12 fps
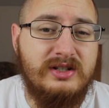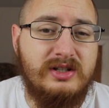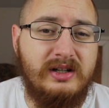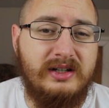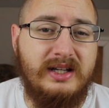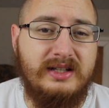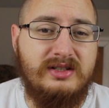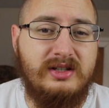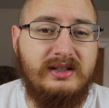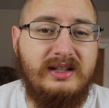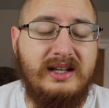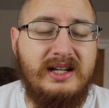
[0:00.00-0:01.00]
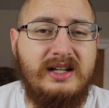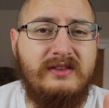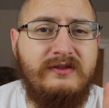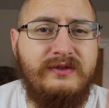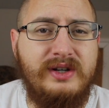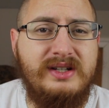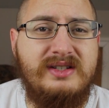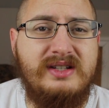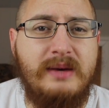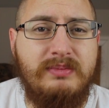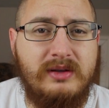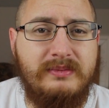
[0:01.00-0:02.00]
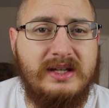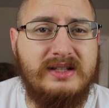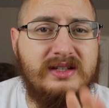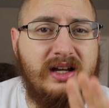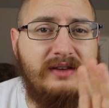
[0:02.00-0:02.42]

turn into getting free supplements